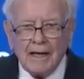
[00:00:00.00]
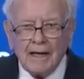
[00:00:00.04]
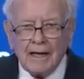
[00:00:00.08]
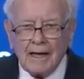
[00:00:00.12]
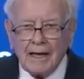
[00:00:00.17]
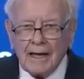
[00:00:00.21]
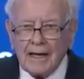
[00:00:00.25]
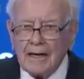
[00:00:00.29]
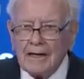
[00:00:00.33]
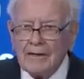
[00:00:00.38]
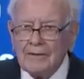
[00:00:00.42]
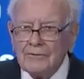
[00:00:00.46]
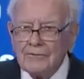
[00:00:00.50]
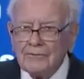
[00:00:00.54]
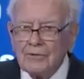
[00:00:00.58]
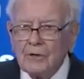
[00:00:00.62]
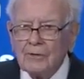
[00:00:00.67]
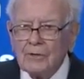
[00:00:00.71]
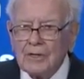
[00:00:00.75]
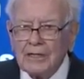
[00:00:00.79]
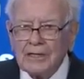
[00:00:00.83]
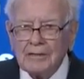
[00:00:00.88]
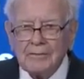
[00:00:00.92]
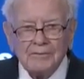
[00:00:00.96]
And
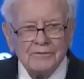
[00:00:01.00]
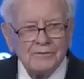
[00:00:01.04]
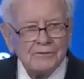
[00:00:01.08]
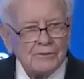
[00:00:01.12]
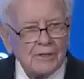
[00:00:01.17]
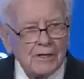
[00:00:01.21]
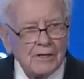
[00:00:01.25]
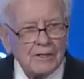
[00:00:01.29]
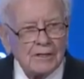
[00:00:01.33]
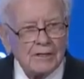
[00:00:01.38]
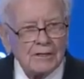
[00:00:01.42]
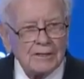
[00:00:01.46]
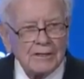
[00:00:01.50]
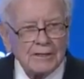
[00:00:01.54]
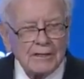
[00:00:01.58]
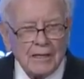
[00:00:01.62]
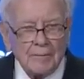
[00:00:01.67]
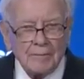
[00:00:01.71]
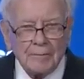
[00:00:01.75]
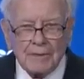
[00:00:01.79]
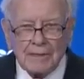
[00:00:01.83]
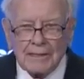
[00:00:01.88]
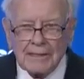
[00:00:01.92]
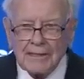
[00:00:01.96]
so he started a
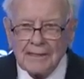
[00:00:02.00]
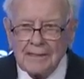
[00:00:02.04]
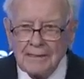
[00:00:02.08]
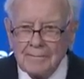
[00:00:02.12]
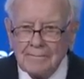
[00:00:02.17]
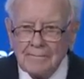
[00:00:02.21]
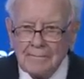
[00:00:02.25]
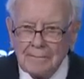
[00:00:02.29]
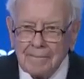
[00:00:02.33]
company.